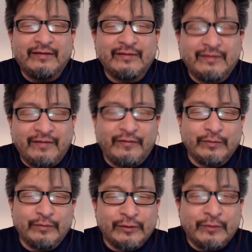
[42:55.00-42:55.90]
if you
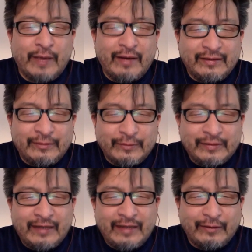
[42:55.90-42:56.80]
will, zoom out into a
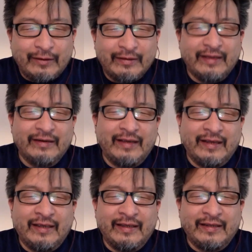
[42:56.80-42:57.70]
TED Talk and
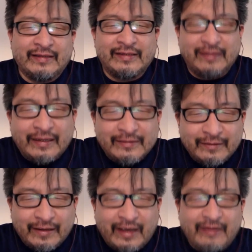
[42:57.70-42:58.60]
get a slice
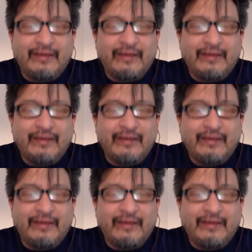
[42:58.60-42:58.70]
of that,